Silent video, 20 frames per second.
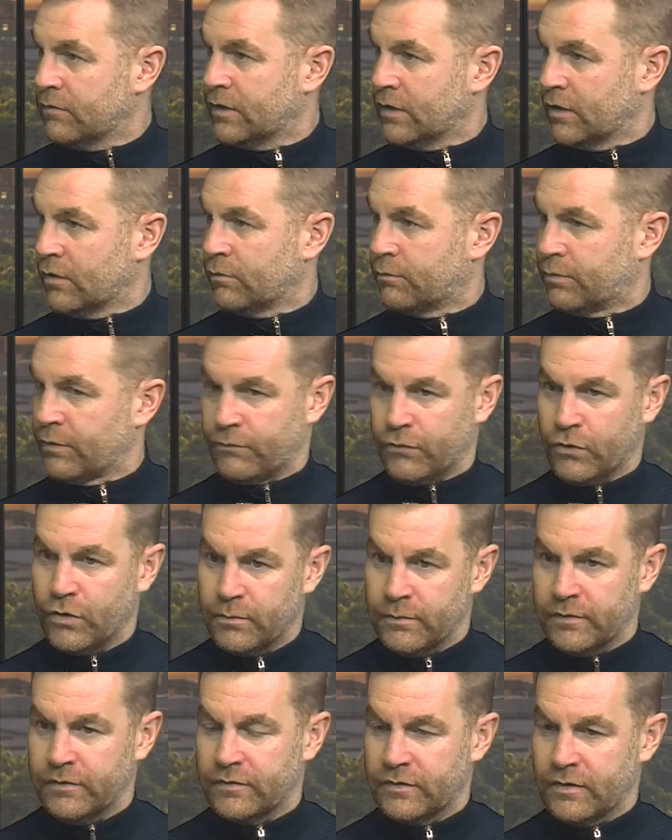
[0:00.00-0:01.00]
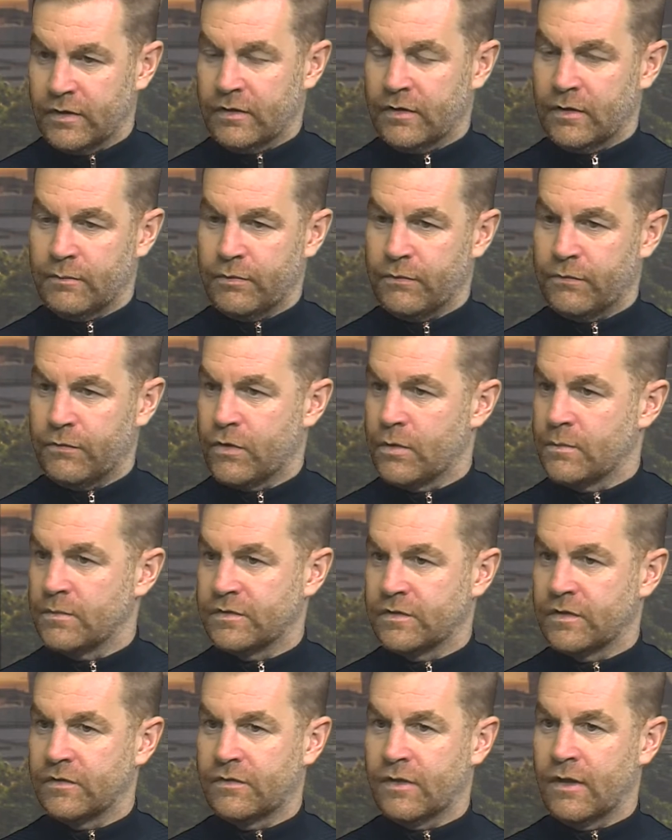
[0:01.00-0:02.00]
the
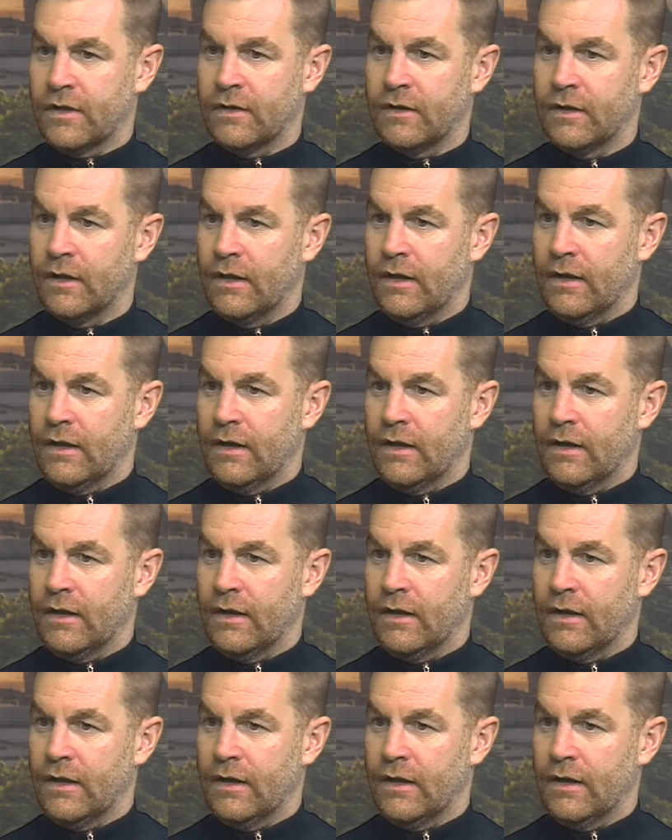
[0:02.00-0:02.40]
performances, then